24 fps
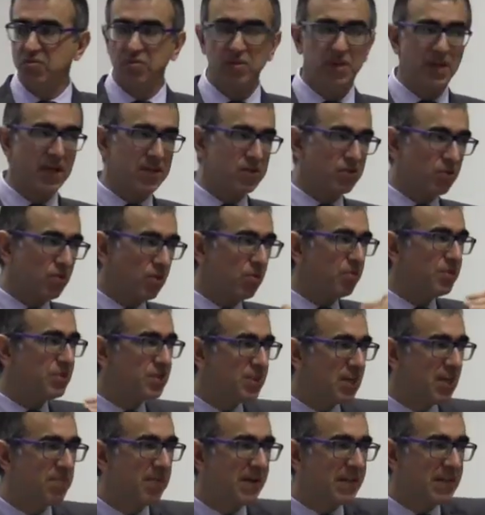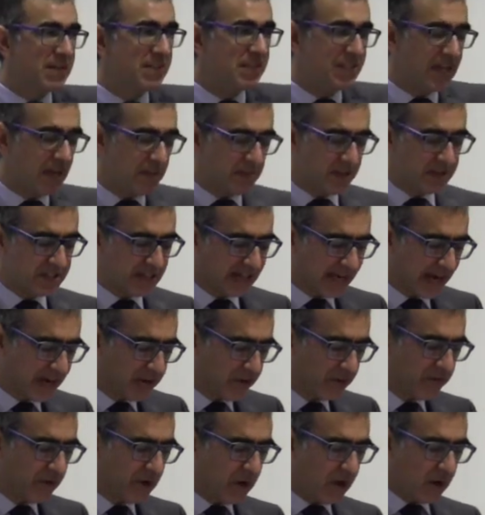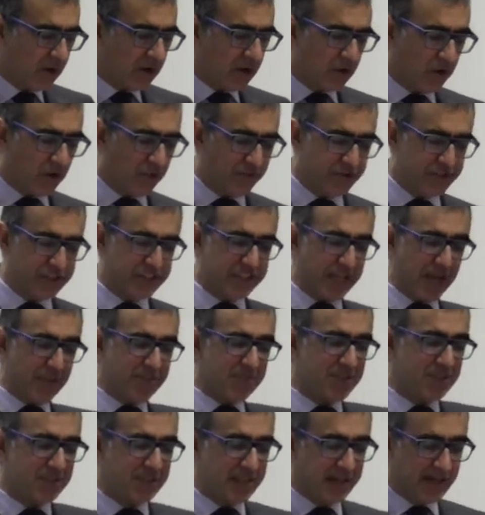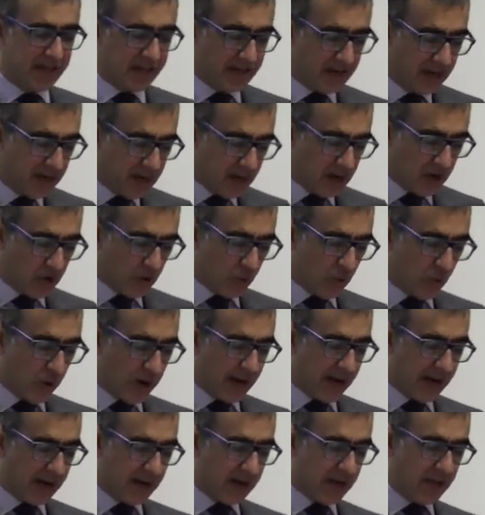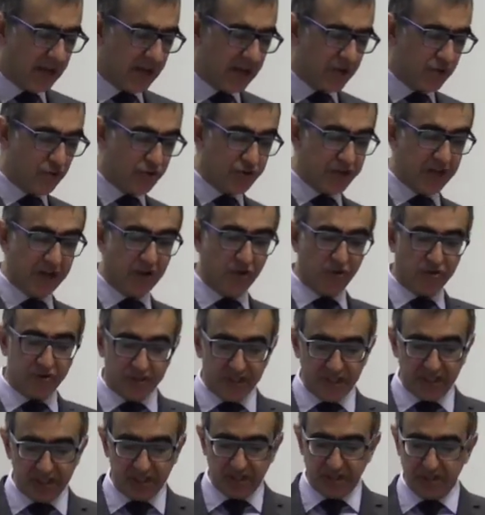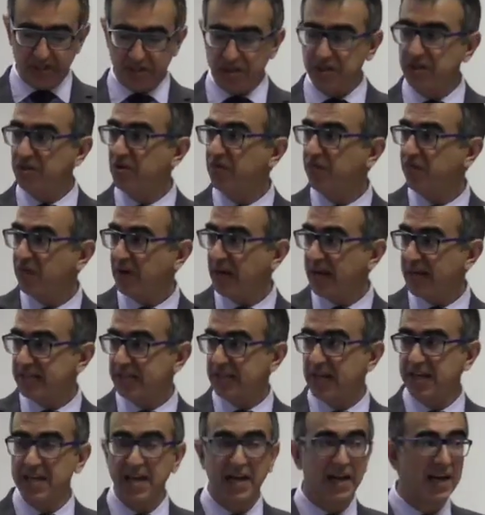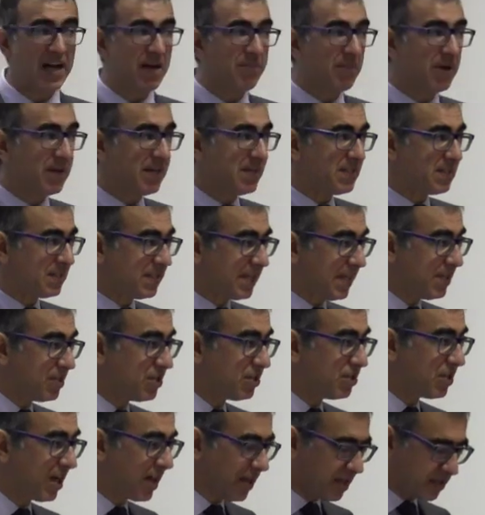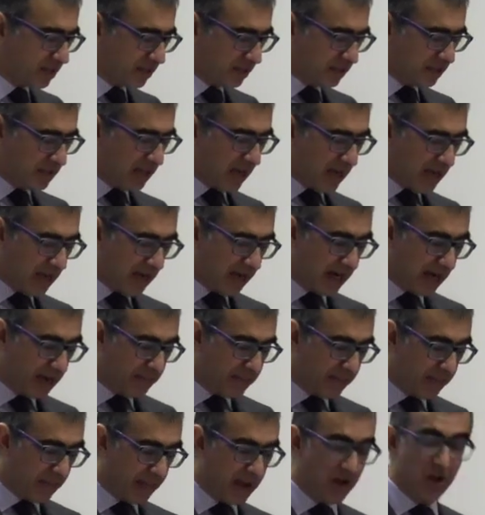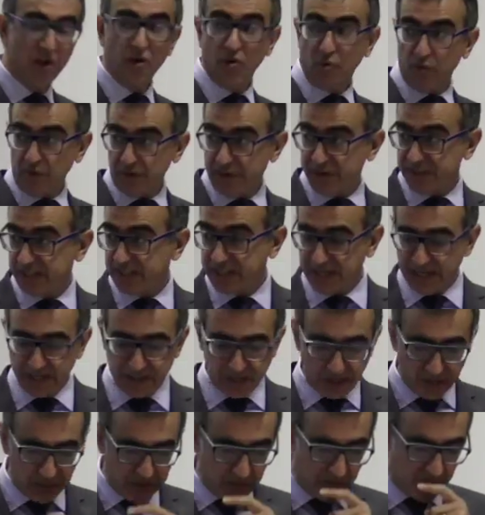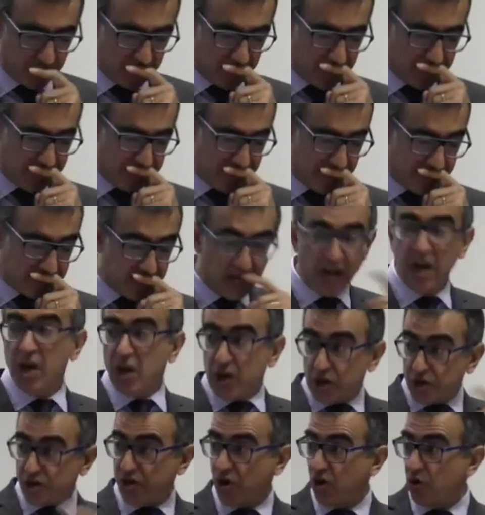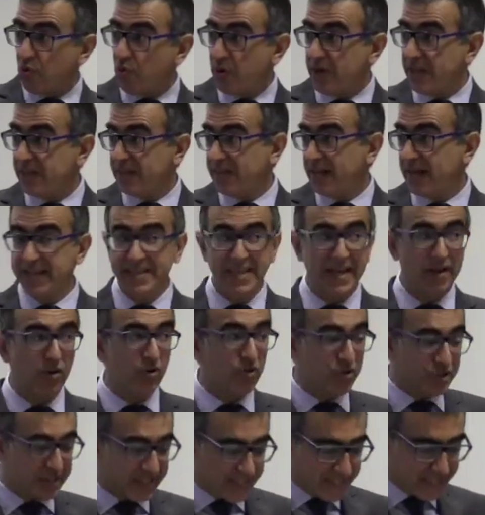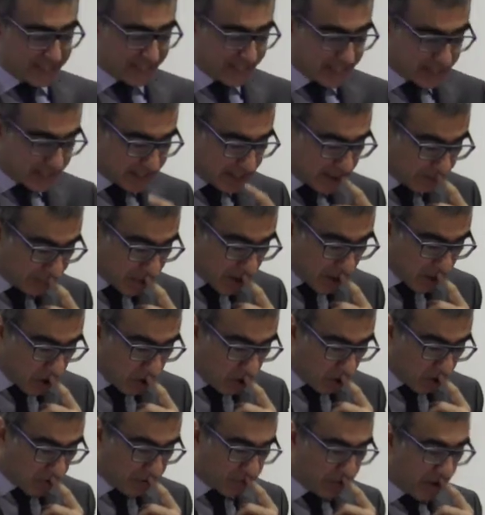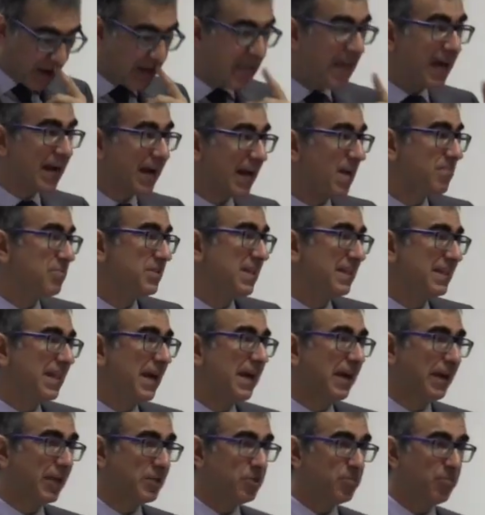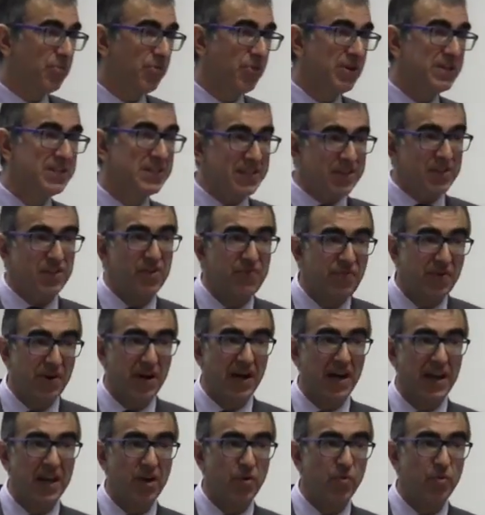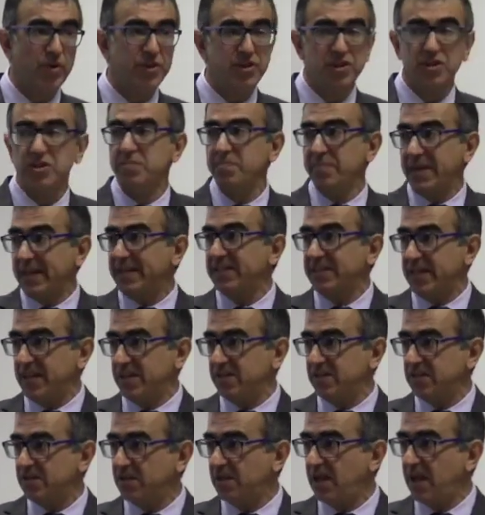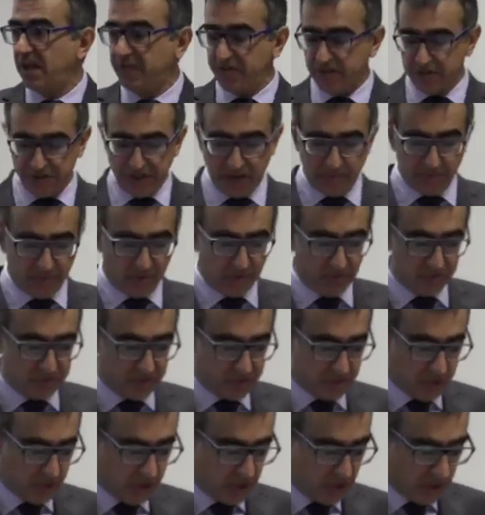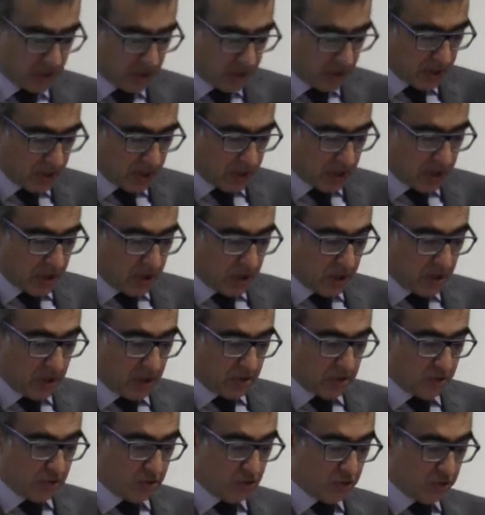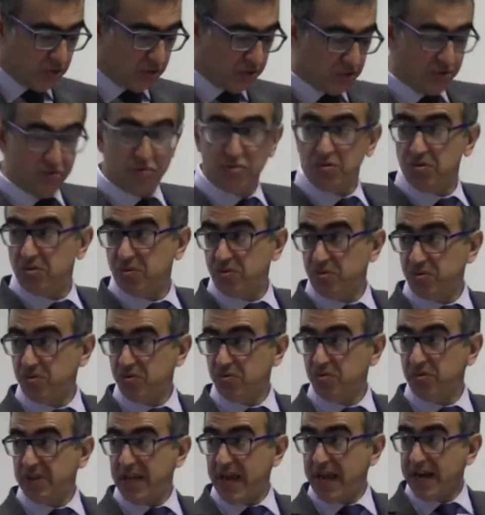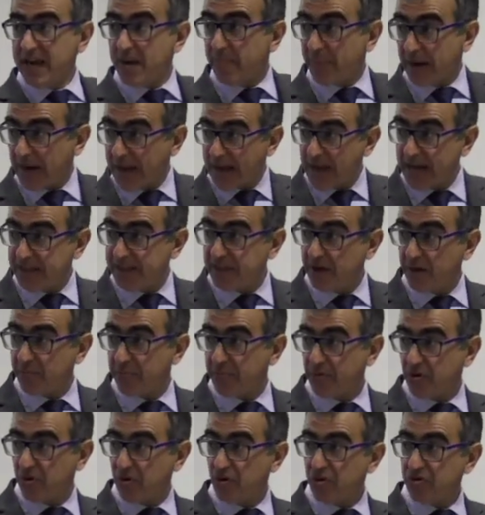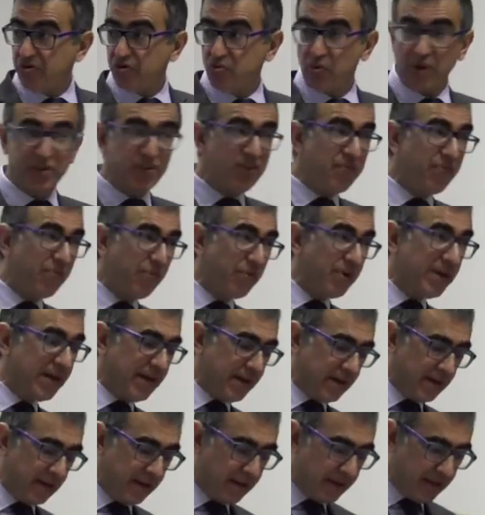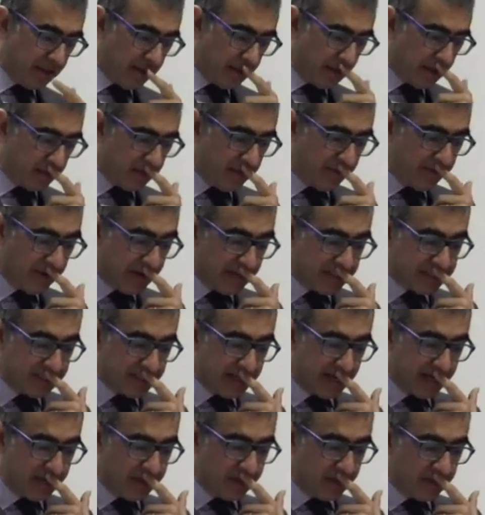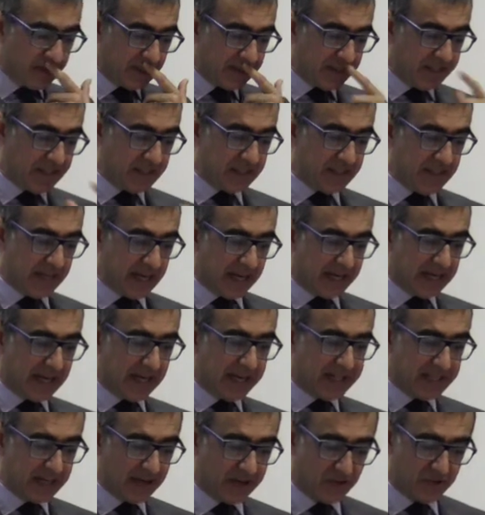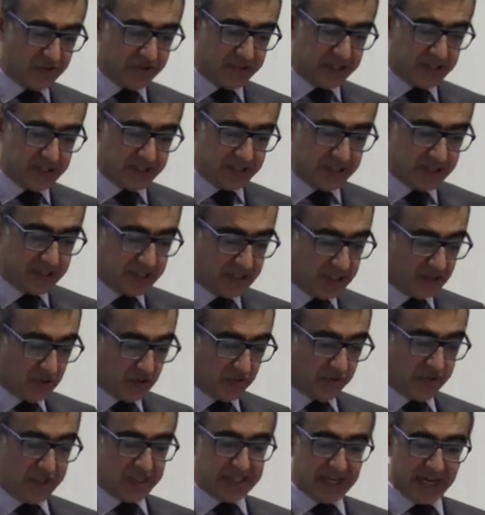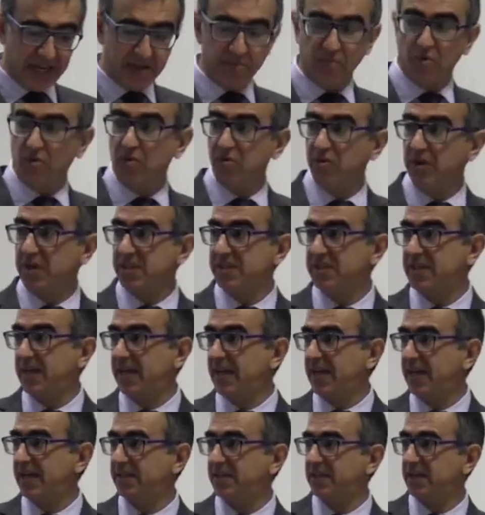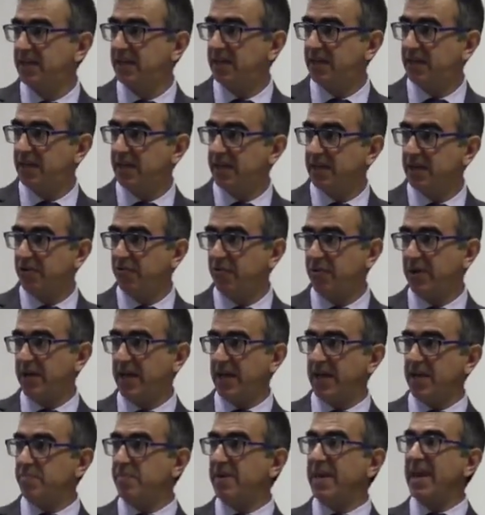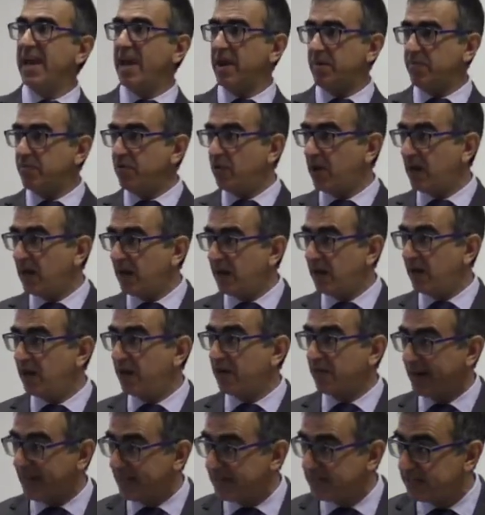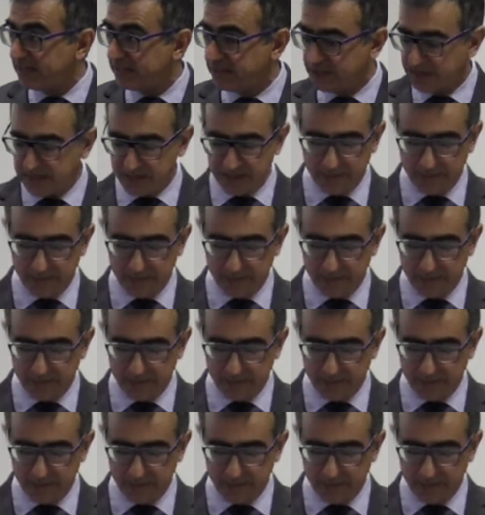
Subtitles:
You just go step by step. It's a kind of steps there where you check consistency of class diagram and state charges diagram with the state invariance, showing that the consistency of diagrams that are expressed in different languages makes sense under the approach. You then apply the approach to a different scenario, that is the analysis and consistency of design models that create behavioral REST